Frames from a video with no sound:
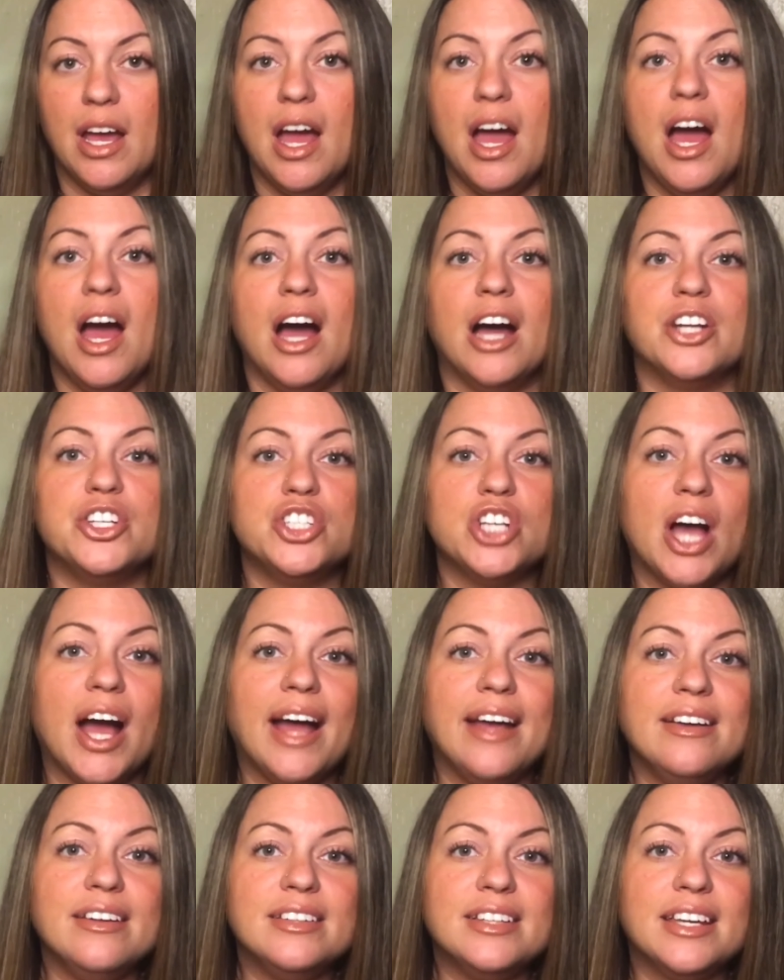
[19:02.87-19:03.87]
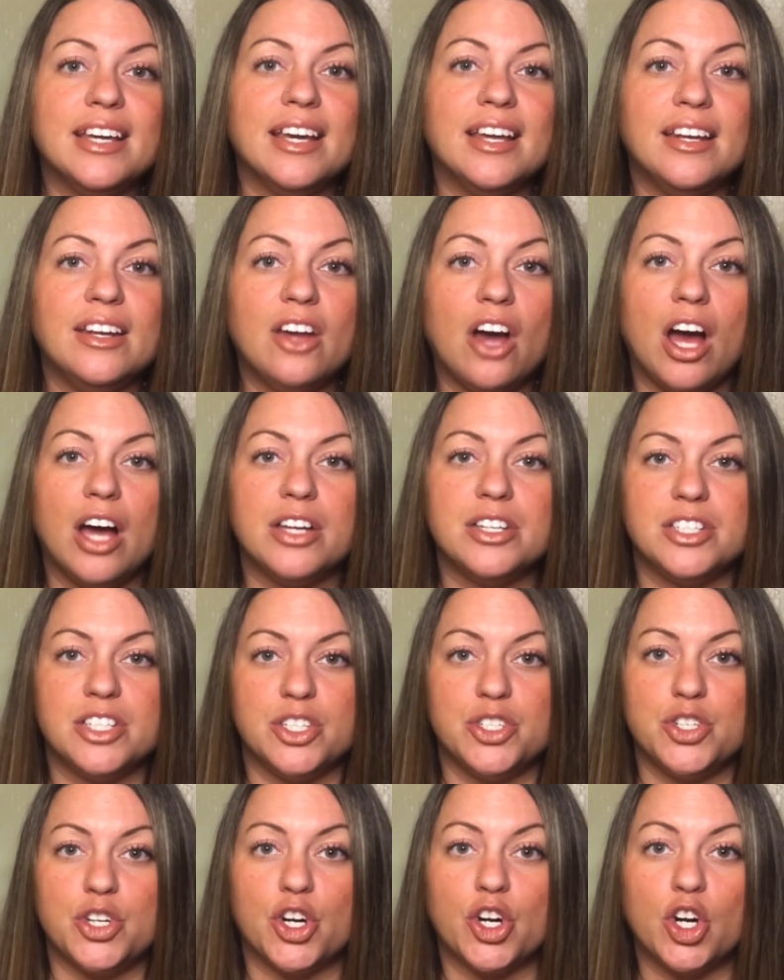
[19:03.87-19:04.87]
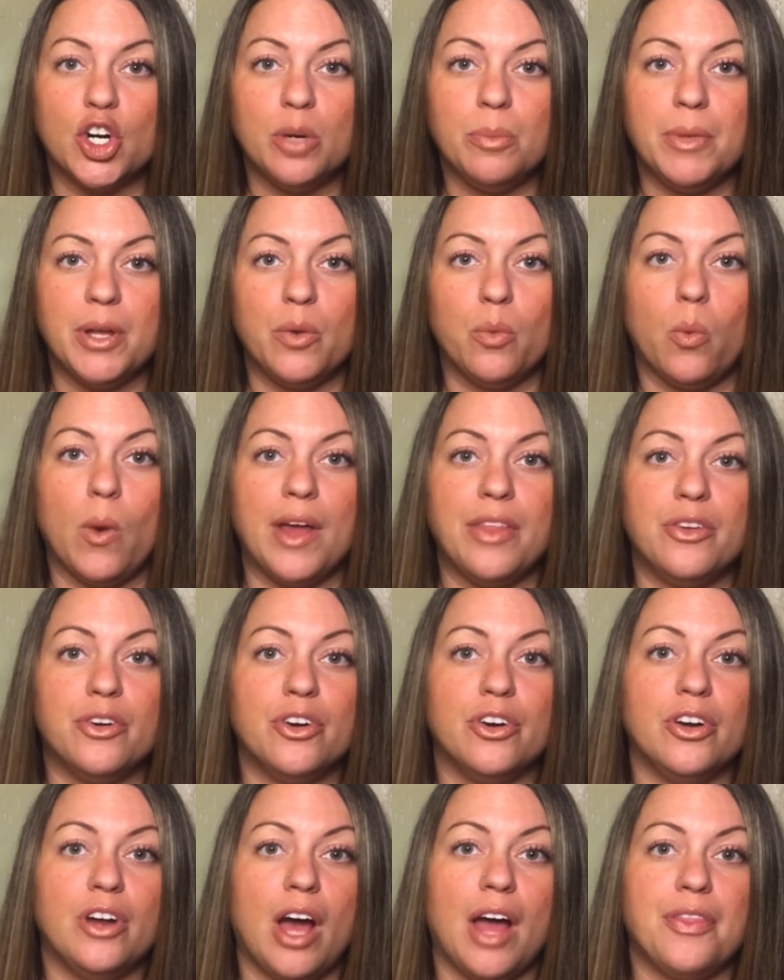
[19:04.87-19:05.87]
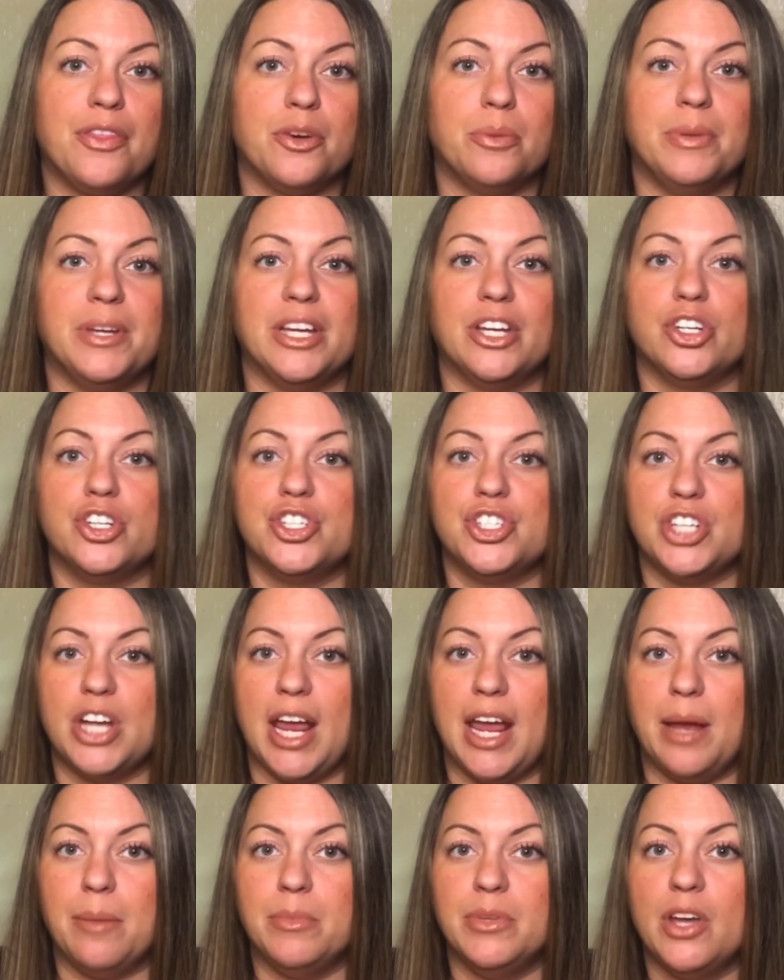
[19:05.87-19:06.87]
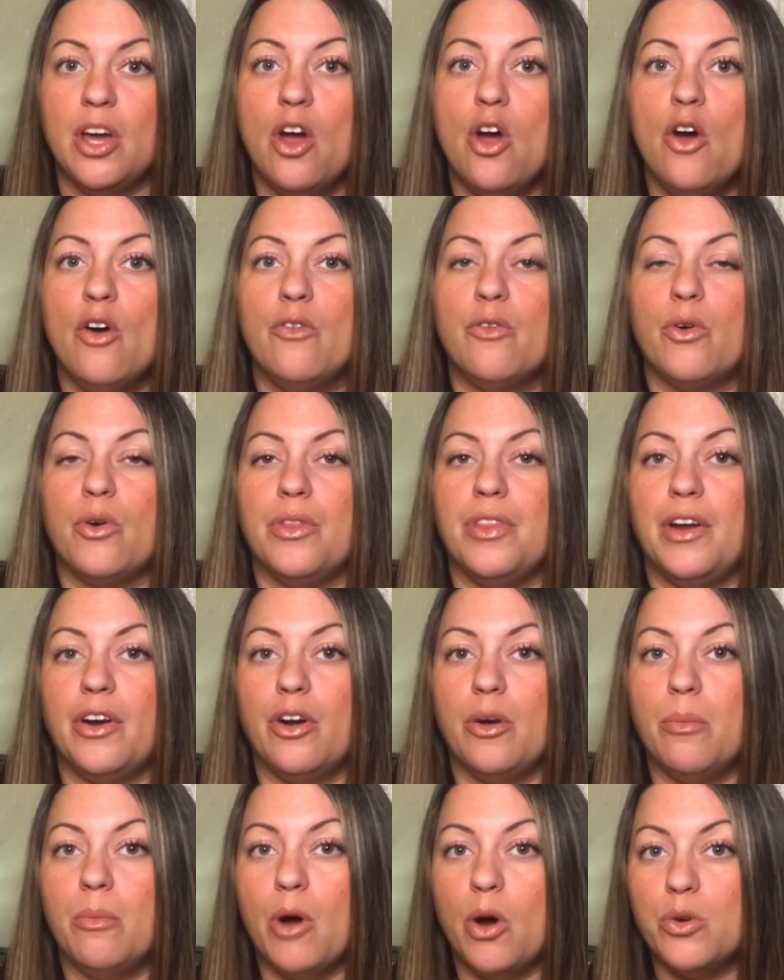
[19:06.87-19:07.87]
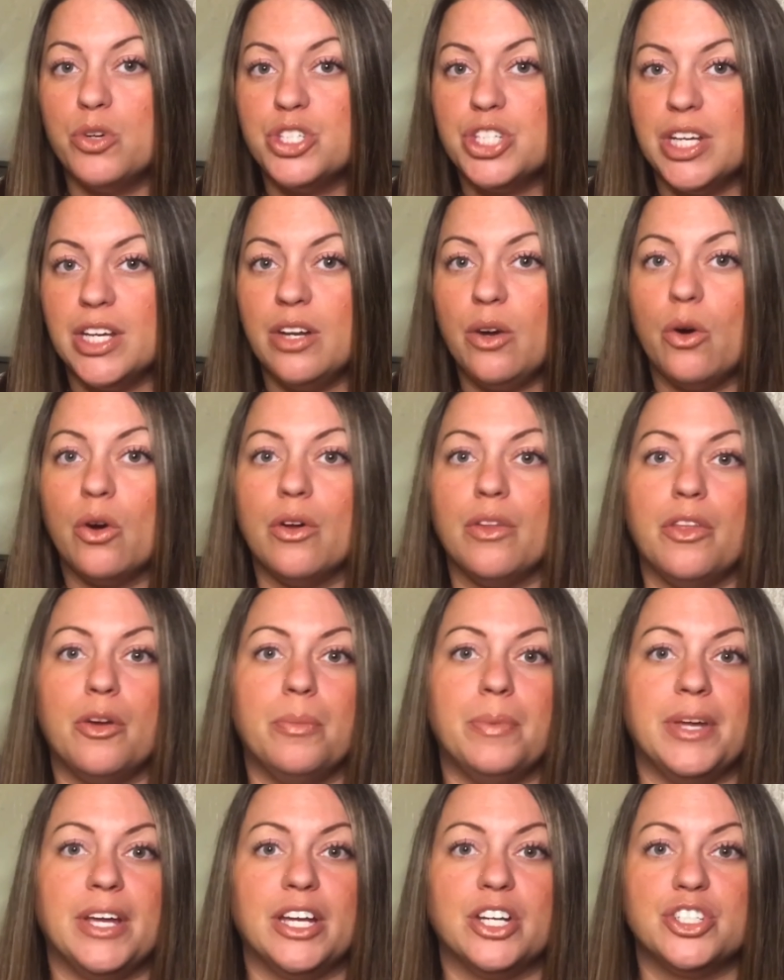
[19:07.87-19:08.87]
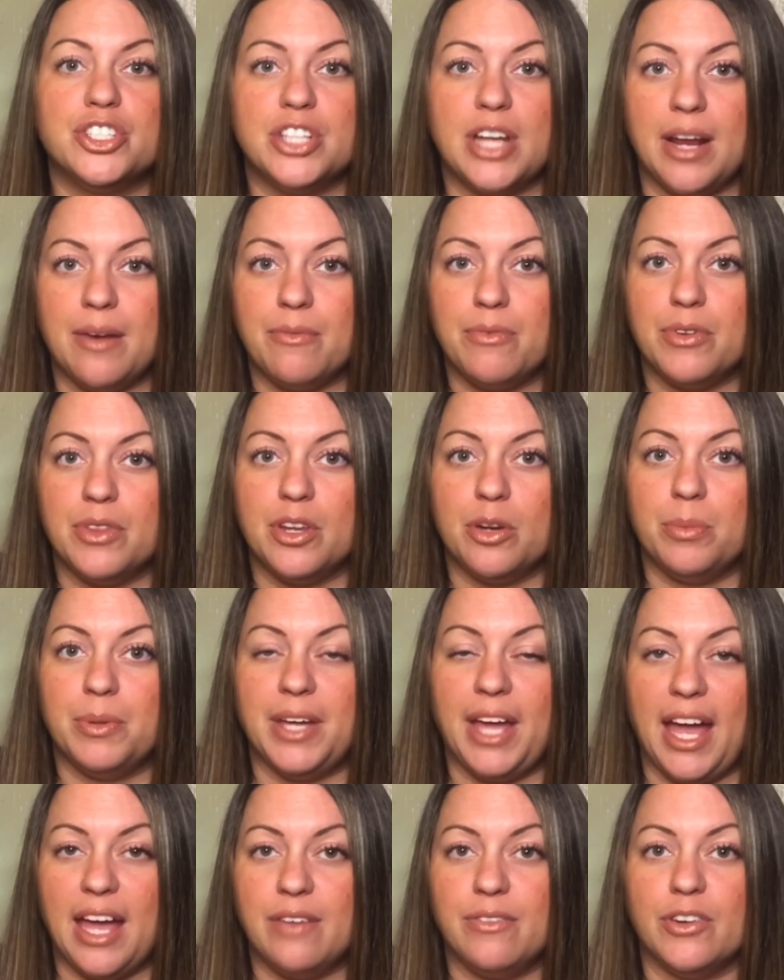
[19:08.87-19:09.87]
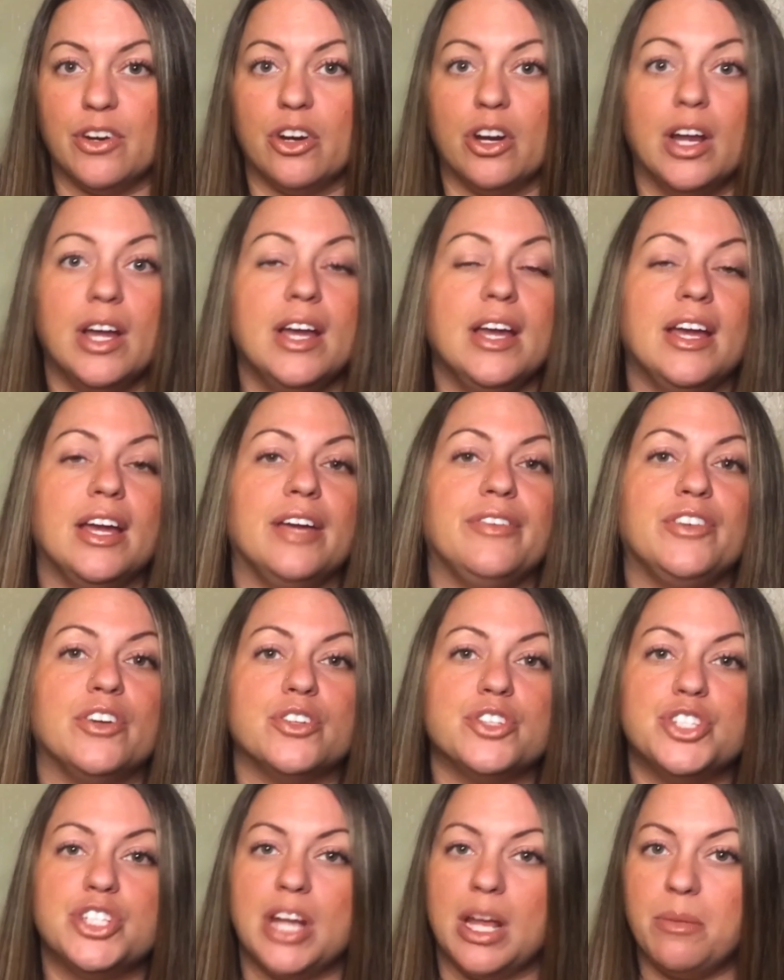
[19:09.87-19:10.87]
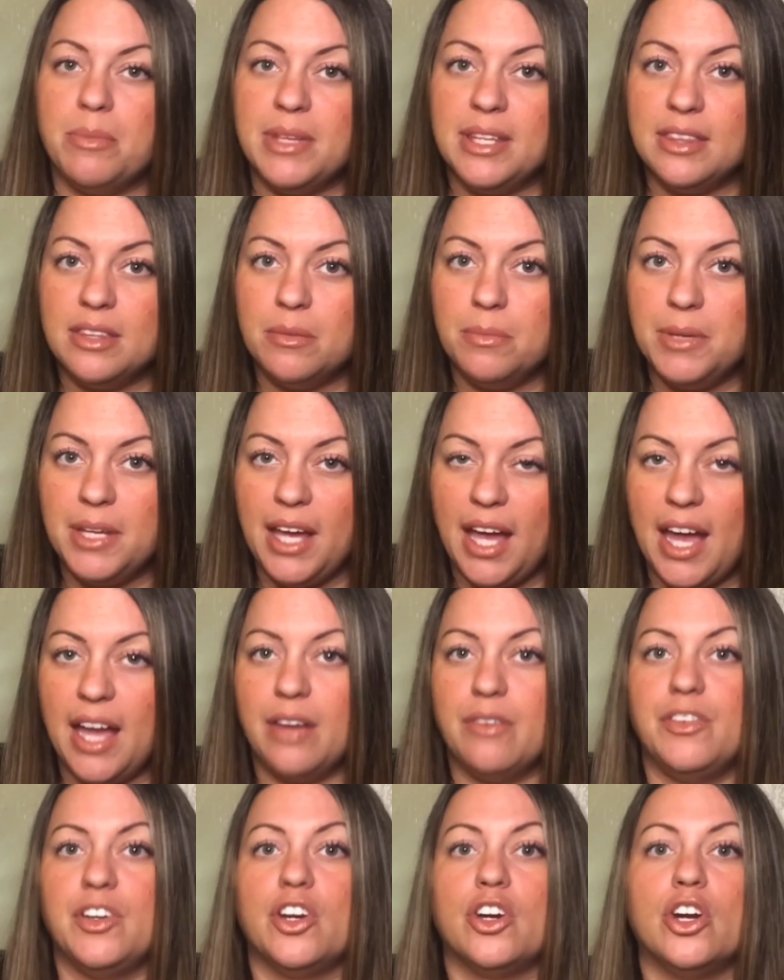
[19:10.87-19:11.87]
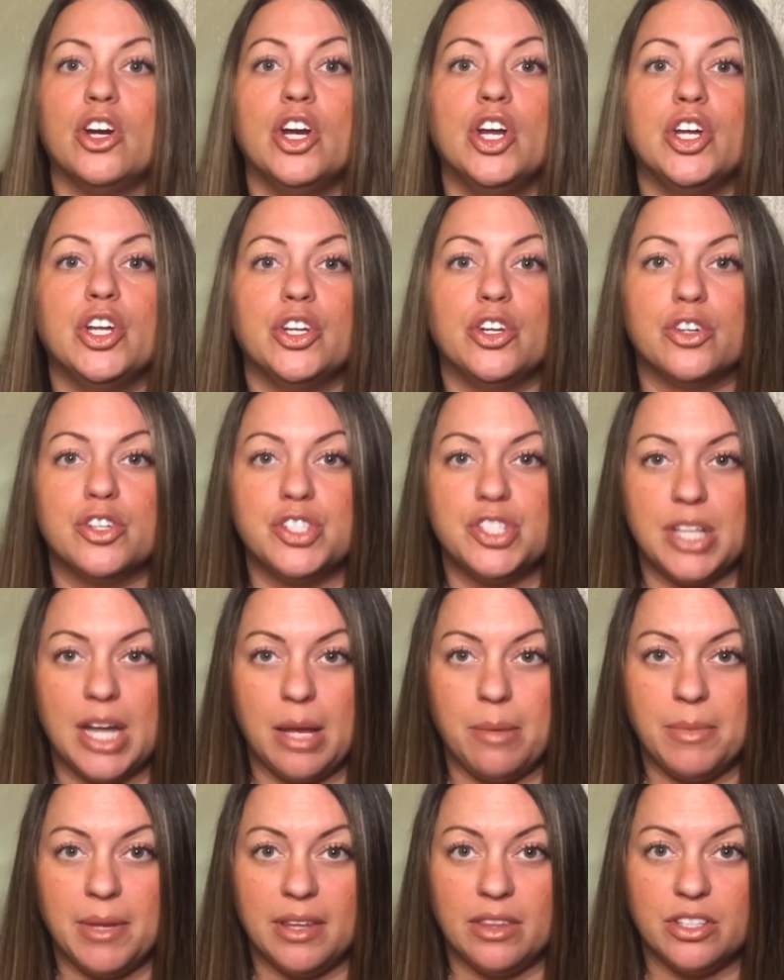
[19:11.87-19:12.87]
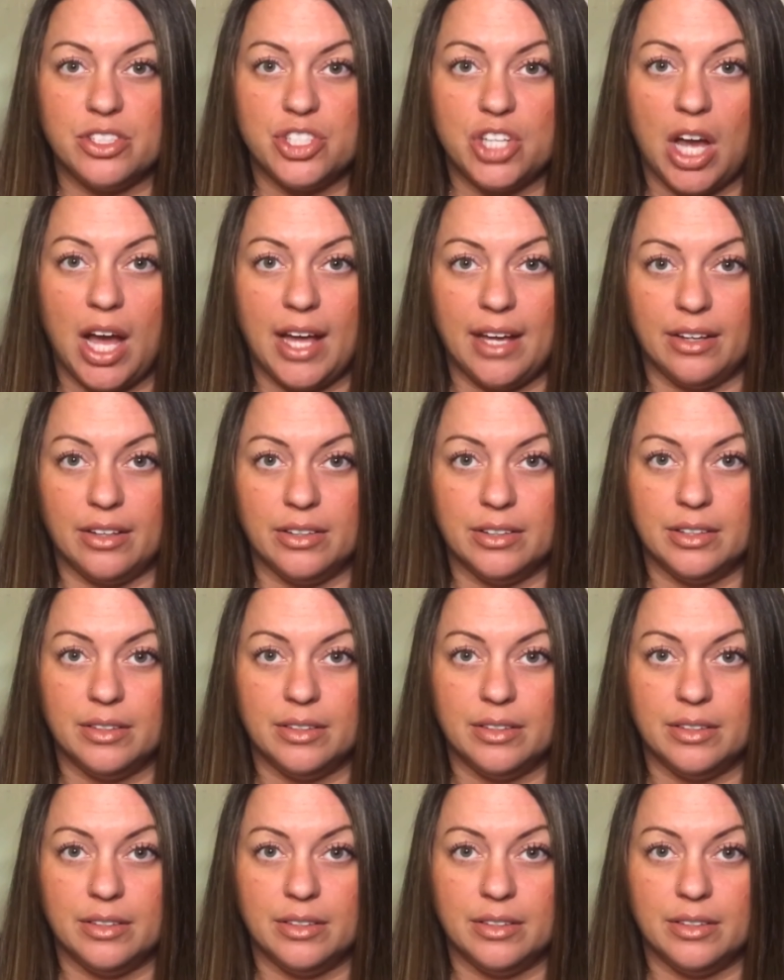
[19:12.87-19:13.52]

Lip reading: A child cannot determine whether or not they're being shamed for their emotion or they're being shamed for their behavior. If you're shaming the behavior, you're shaming the child.